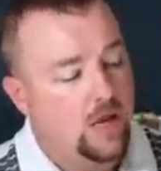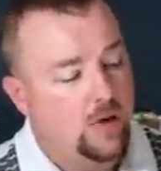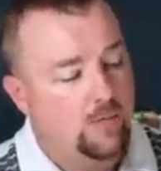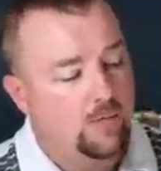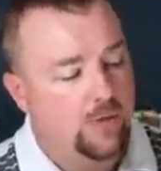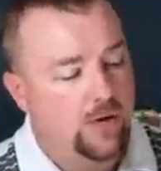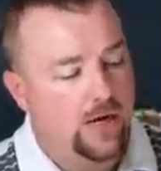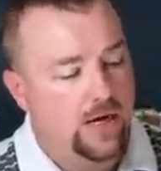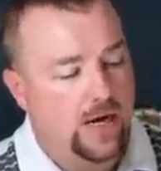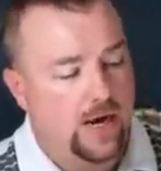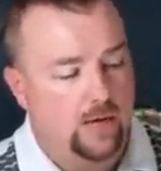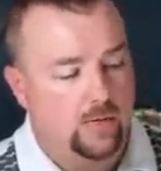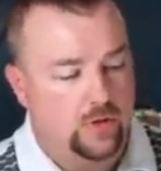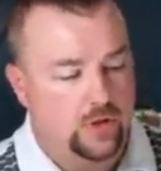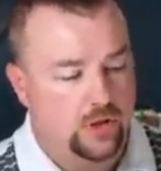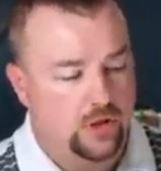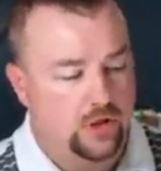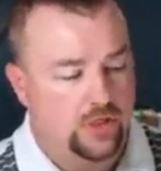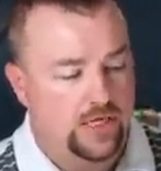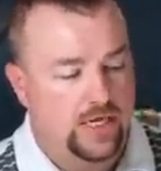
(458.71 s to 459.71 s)
But I
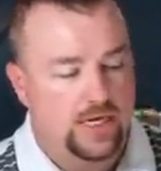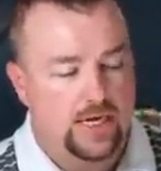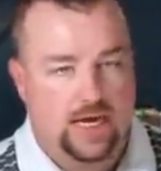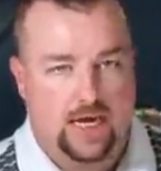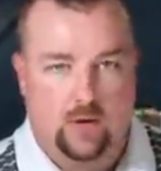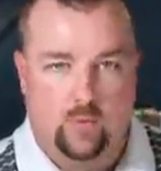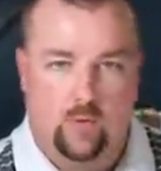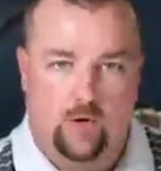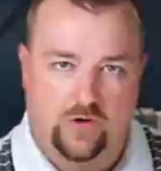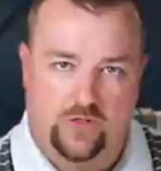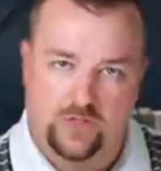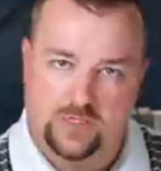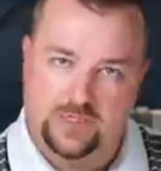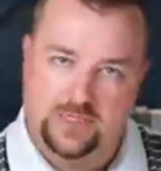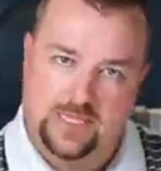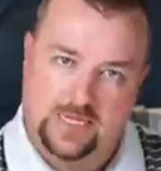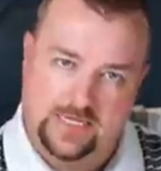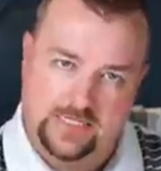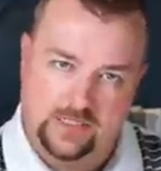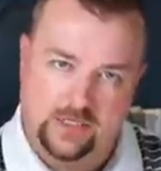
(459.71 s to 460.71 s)
was looking at where the
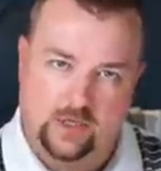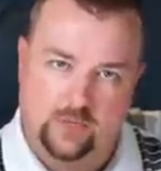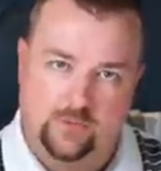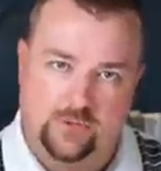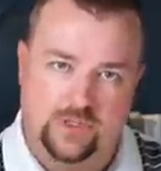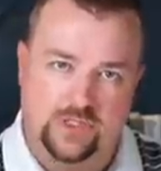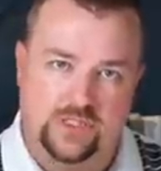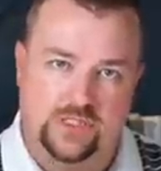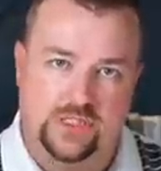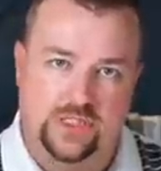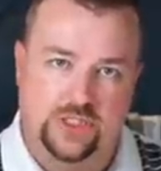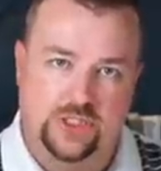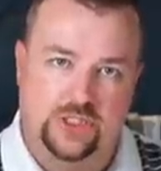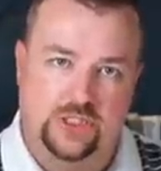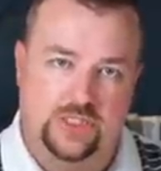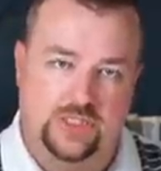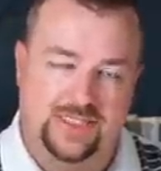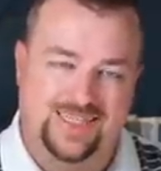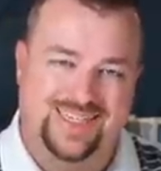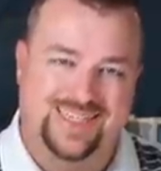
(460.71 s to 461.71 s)
lights are
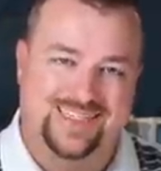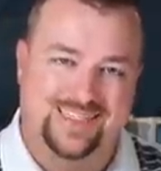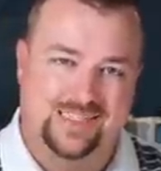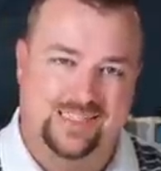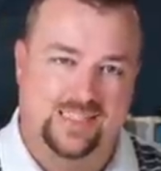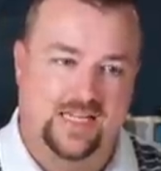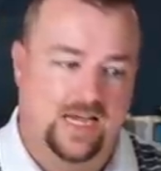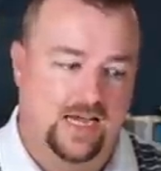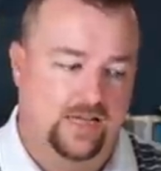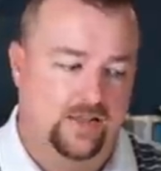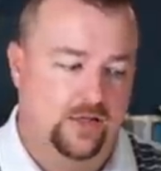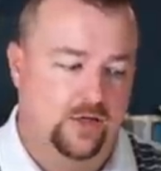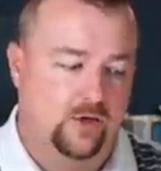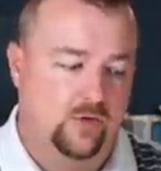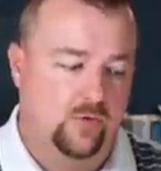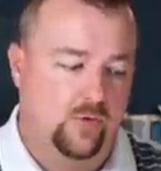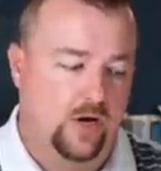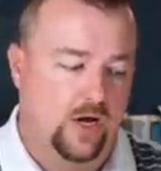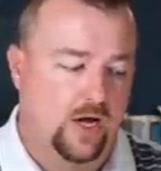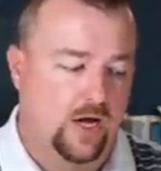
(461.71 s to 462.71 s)
positioned inside the
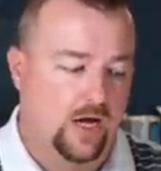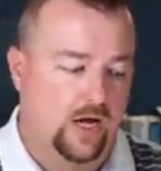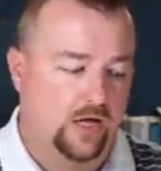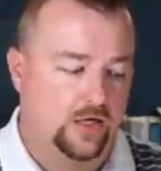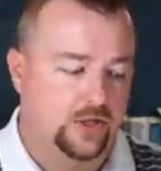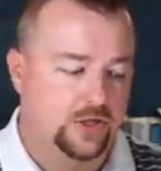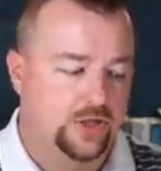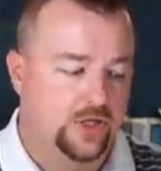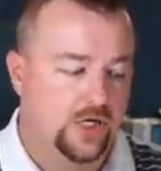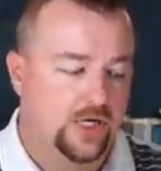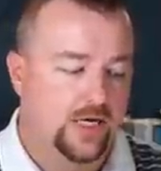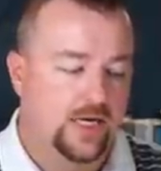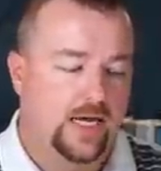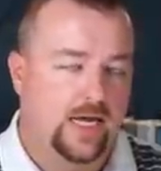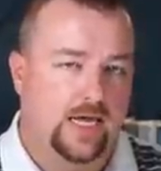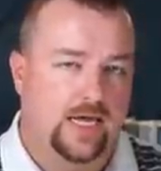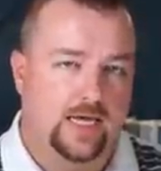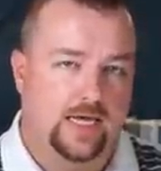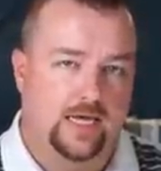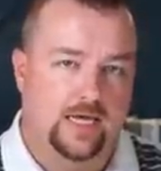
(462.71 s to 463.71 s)
garage
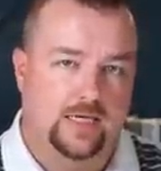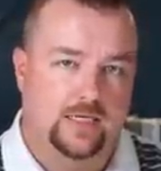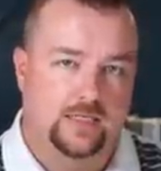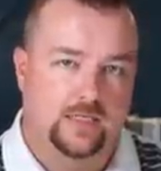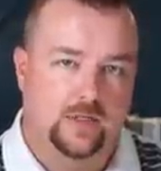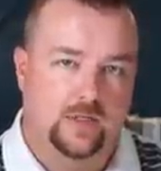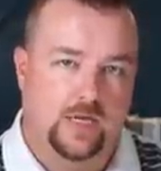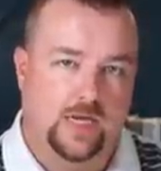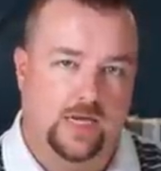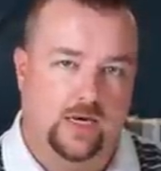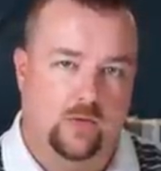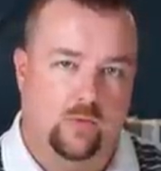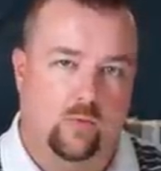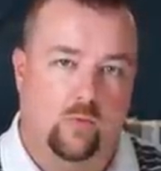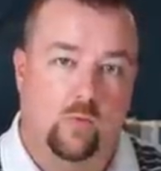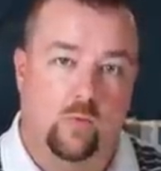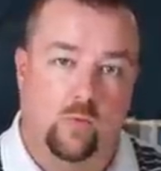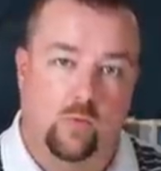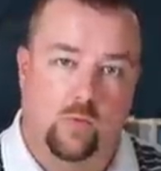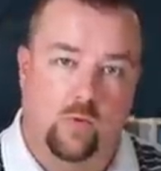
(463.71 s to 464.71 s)
and
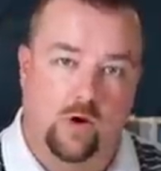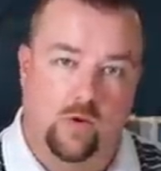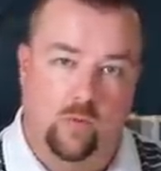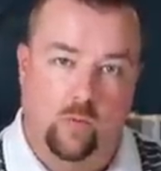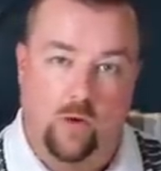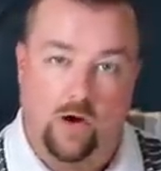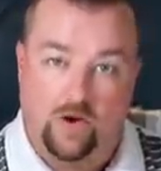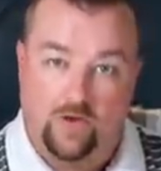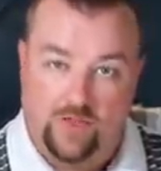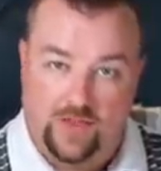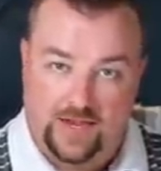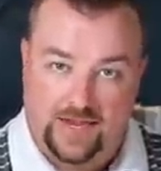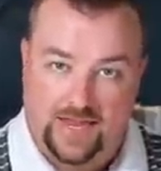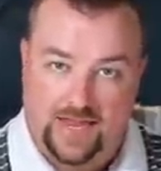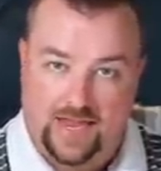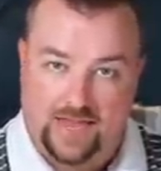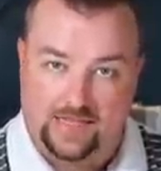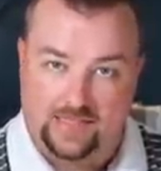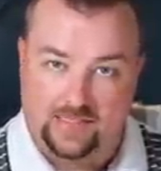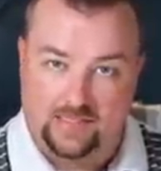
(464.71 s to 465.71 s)
where they
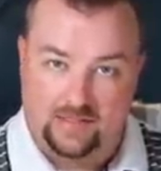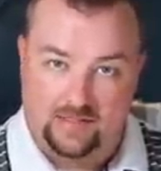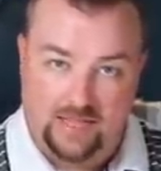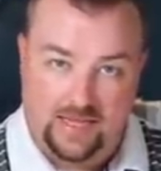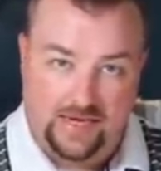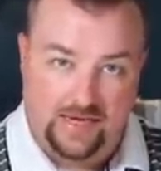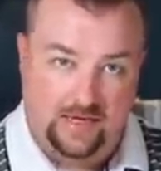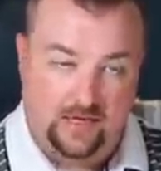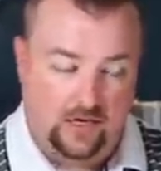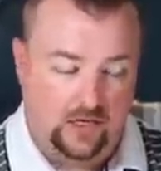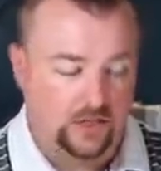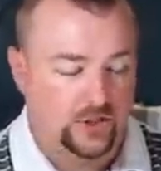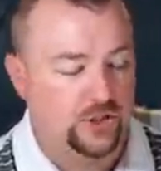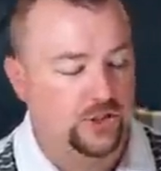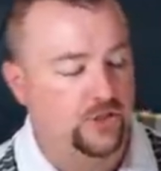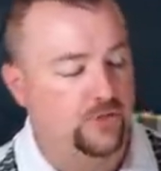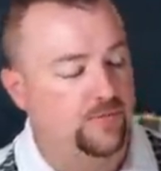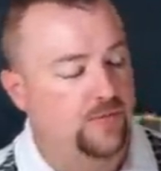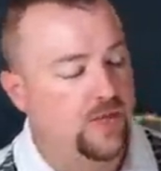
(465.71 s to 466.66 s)
cast light onto.